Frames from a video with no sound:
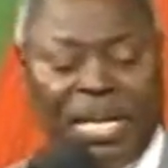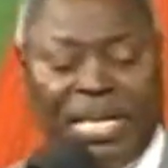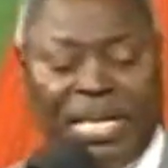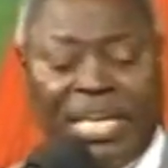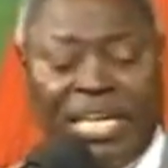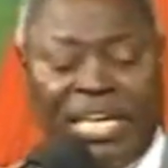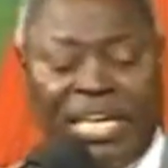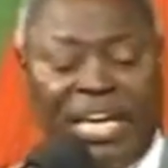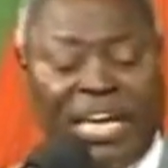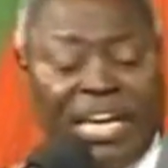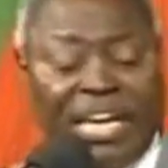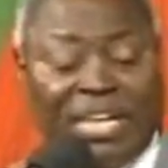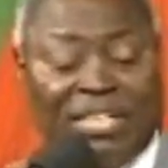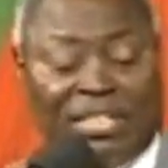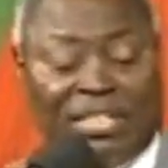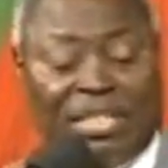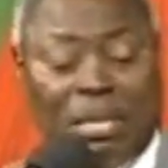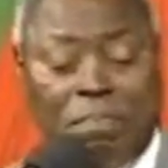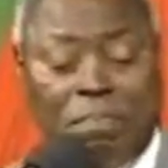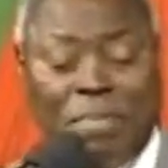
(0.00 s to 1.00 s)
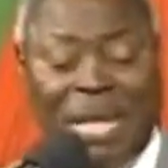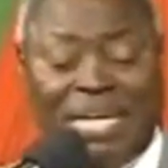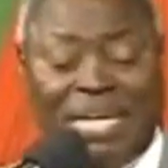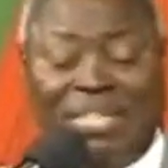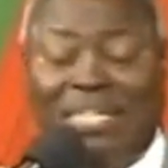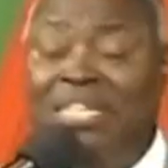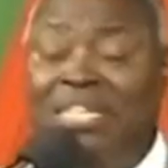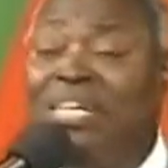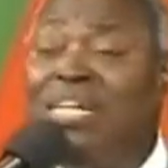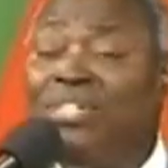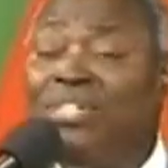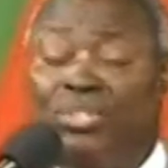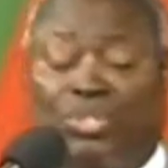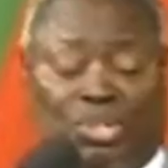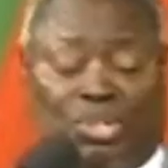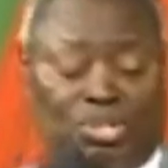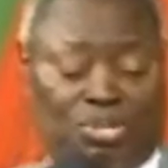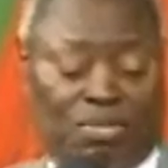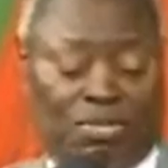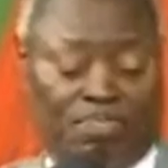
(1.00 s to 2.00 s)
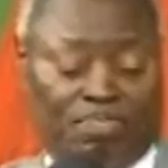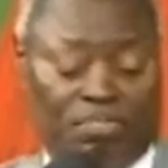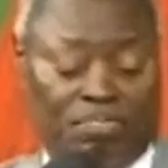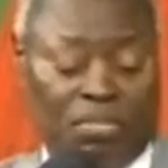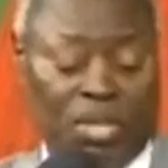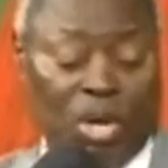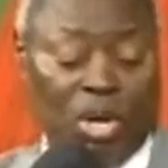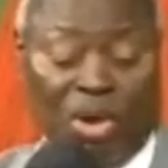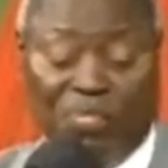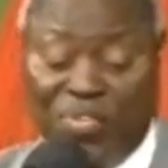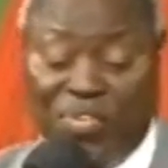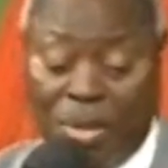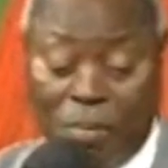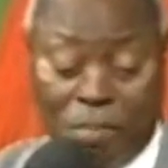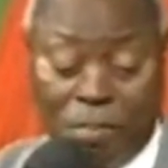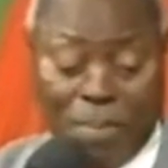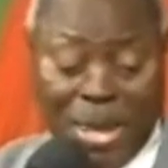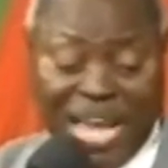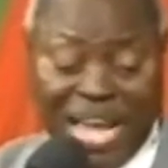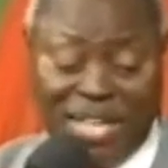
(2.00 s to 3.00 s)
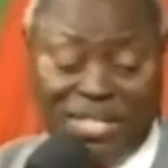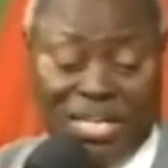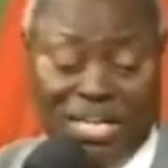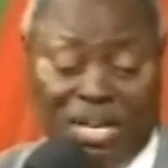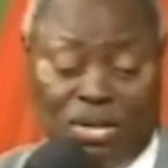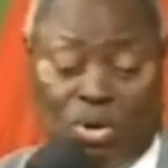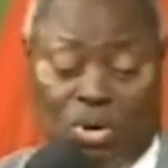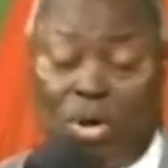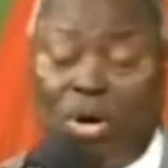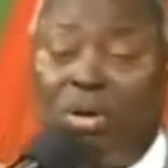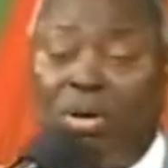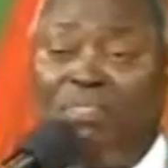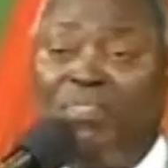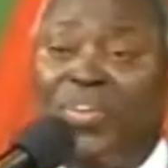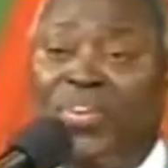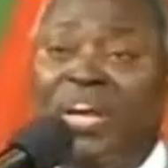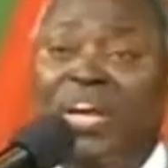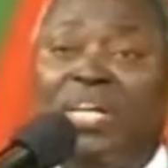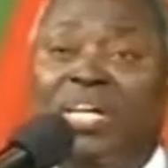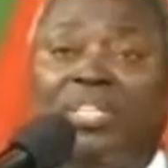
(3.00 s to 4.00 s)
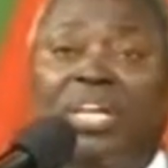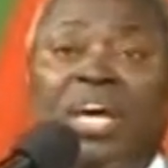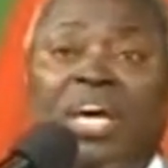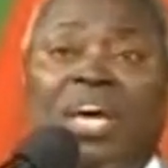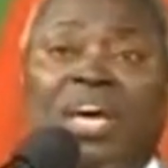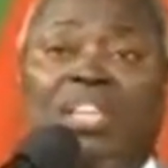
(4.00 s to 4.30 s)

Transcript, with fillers: he is the mediator of a better covenant.